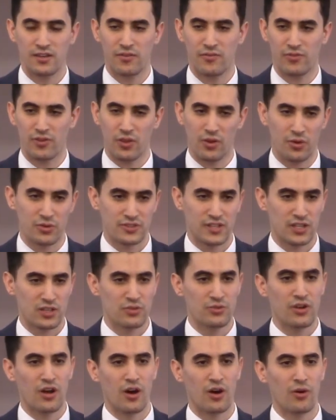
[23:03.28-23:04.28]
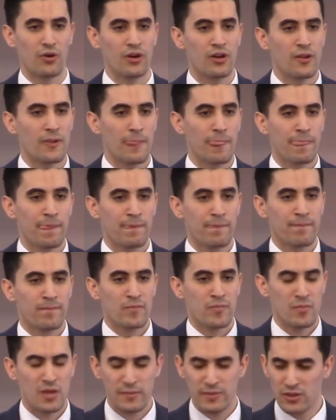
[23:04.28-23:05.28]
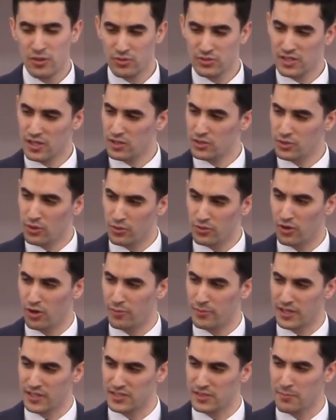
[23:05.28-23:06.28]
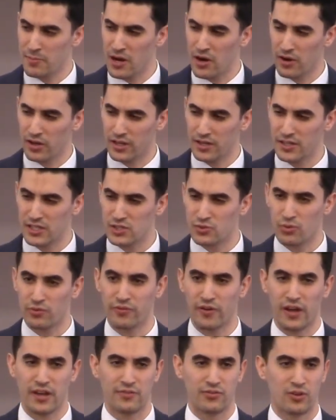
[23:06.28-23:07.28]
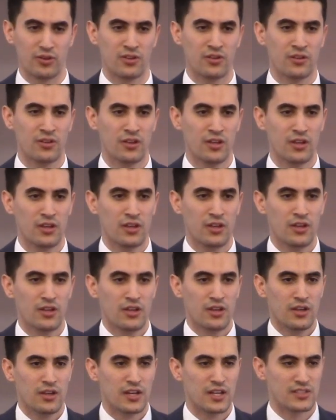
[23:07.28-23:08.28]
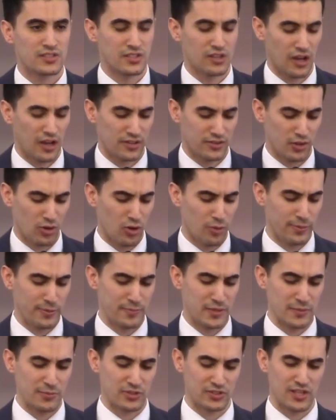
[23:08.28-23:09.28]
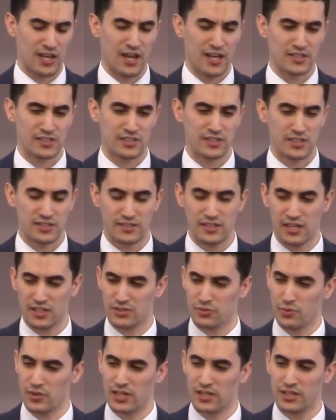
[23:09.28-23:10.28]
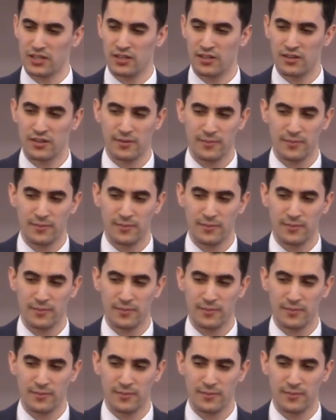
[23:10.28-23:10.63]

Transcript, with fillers: for those that you know? Maybe those that you don't know because America needs revival and ask God to open people's eyes in this next week.